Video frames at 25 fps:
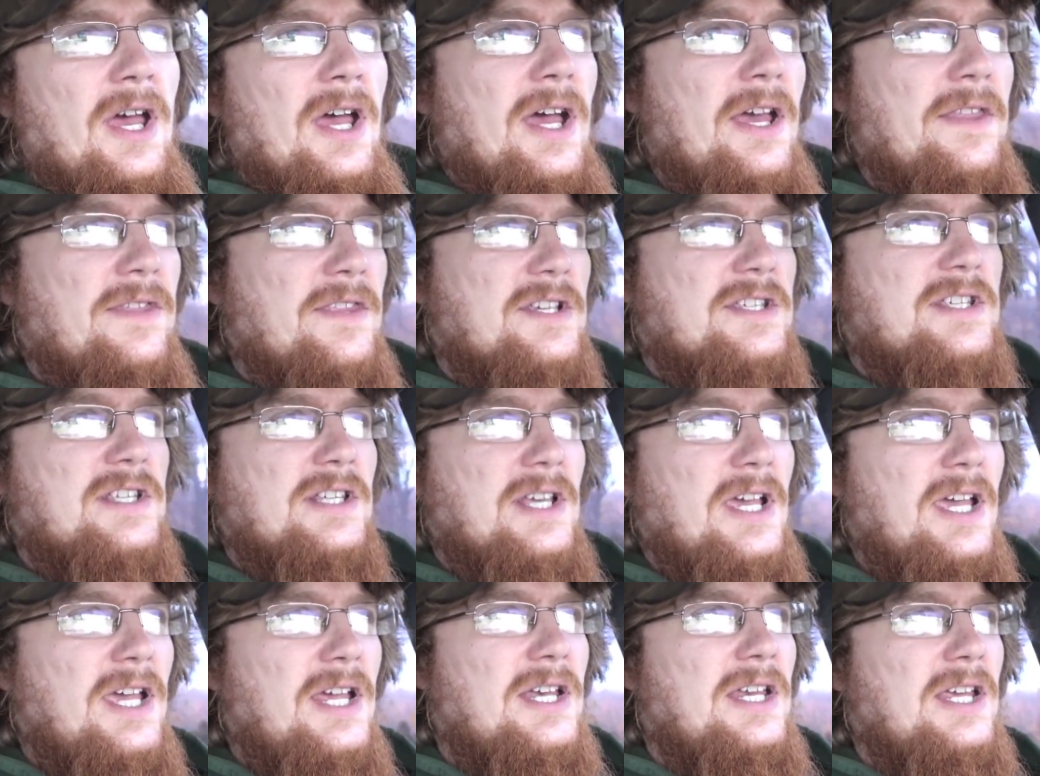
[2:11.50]
And this
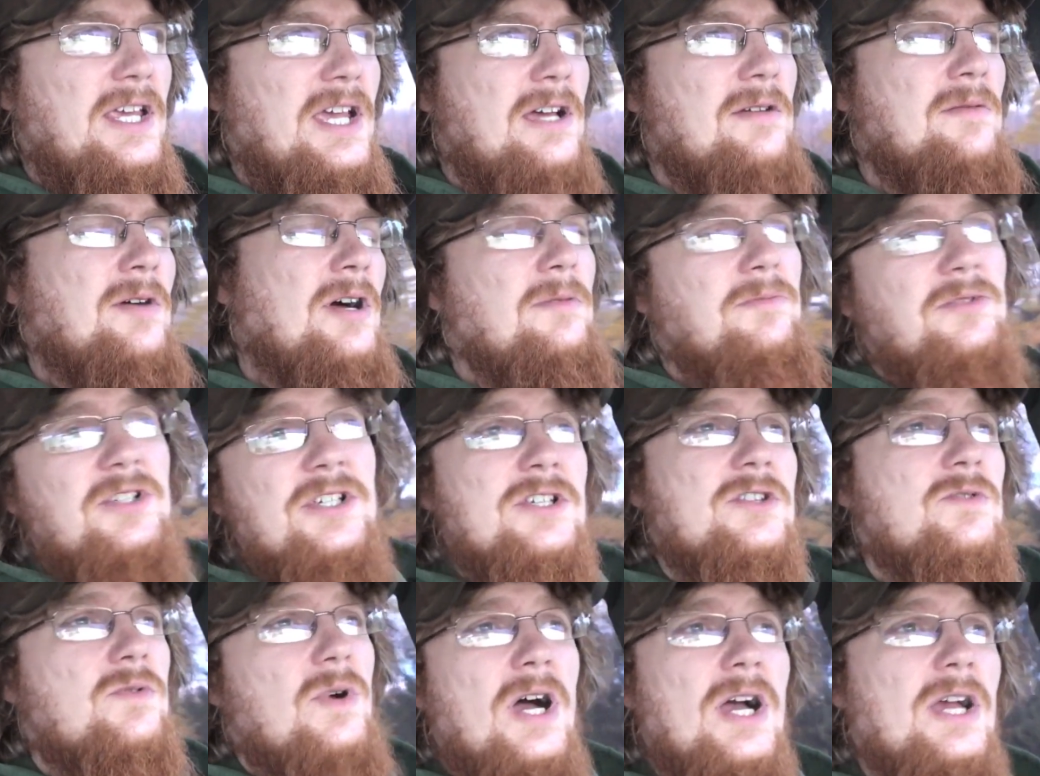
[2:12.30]
lady, I'm
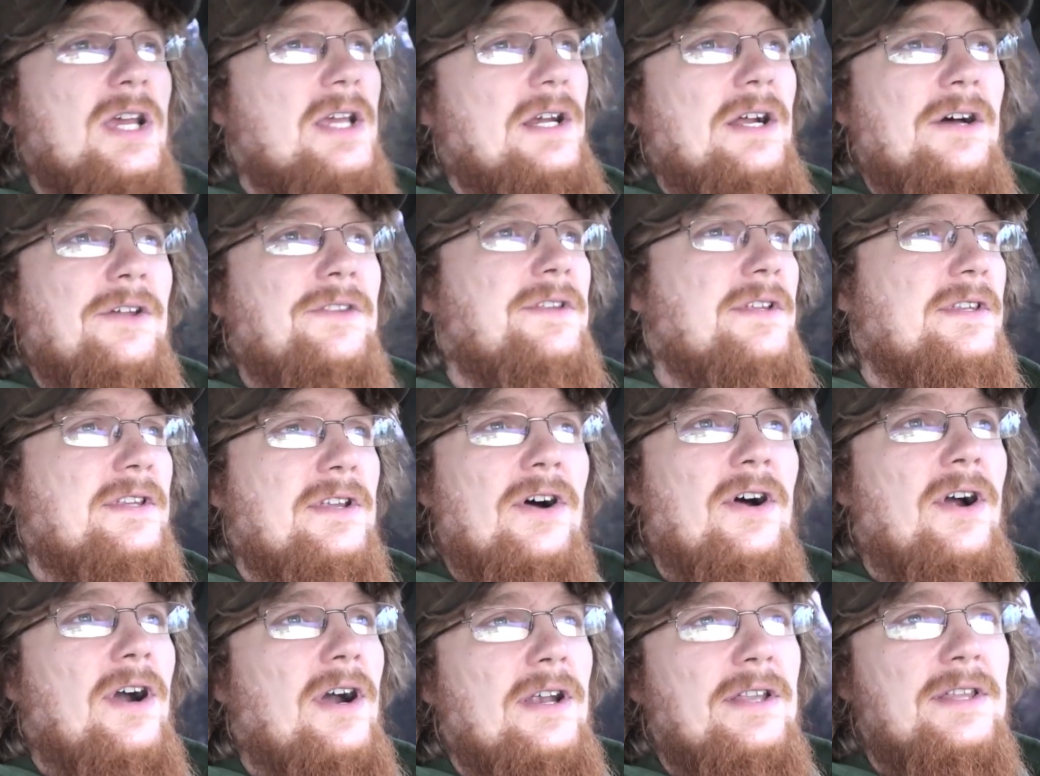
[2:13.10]
just walking out the
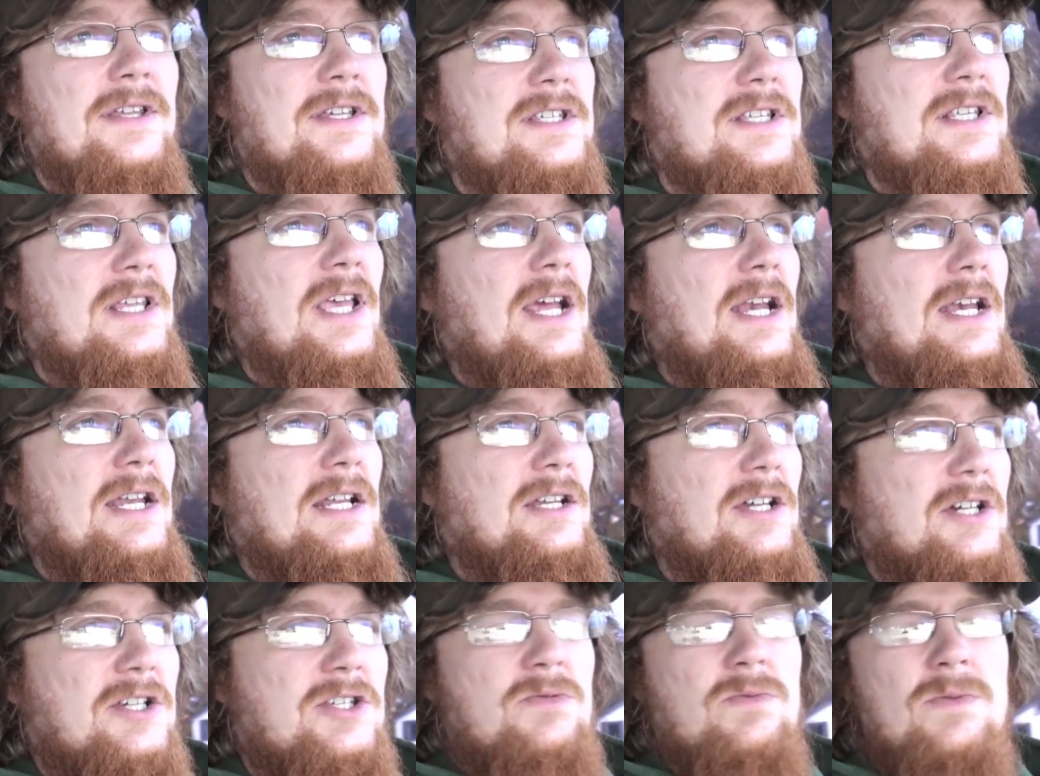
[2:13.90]
door, and this lady
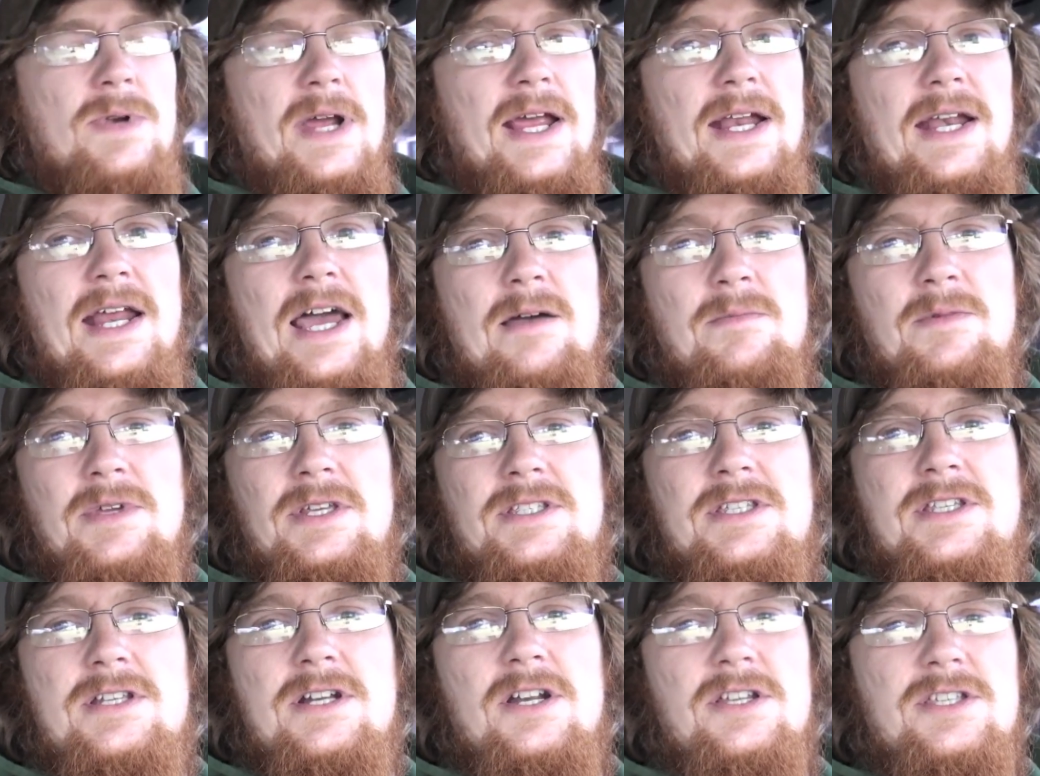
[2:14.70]
looks right at me
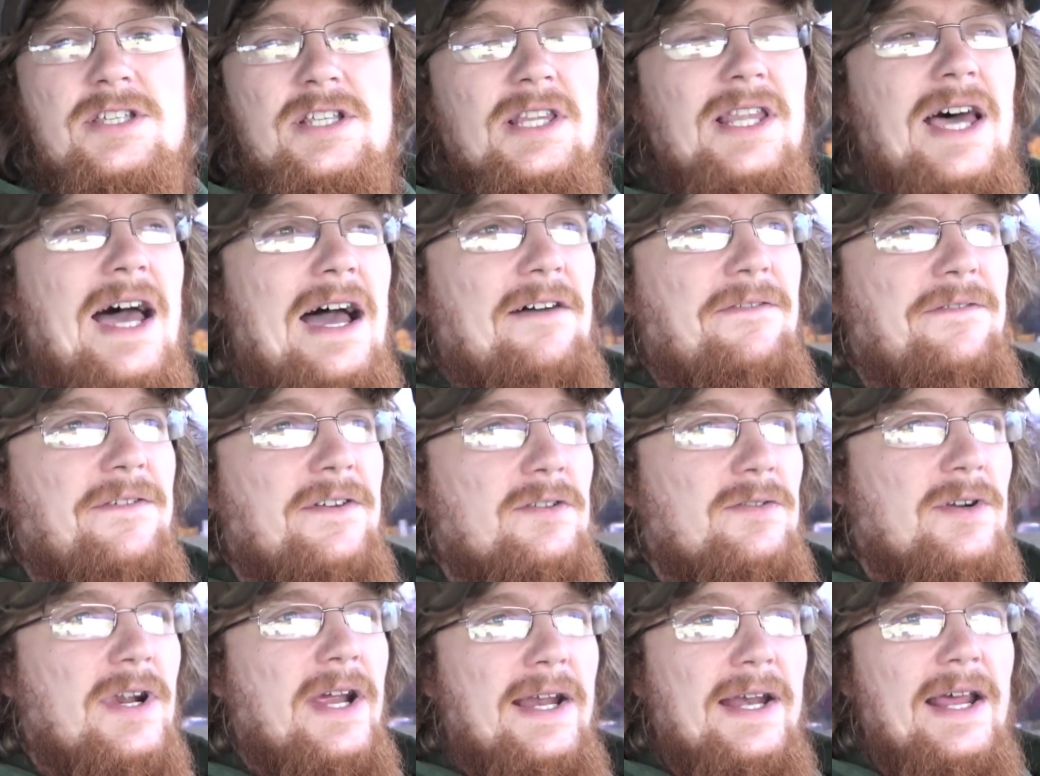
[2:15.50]
and starts
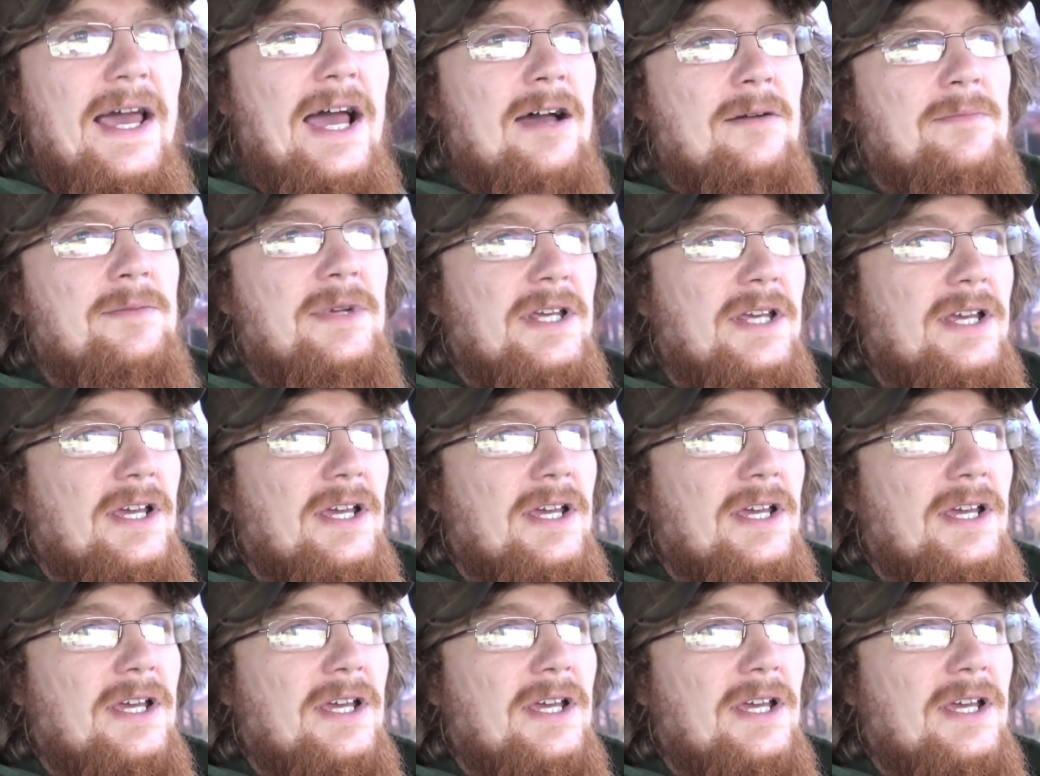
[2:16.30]
laughing right at me.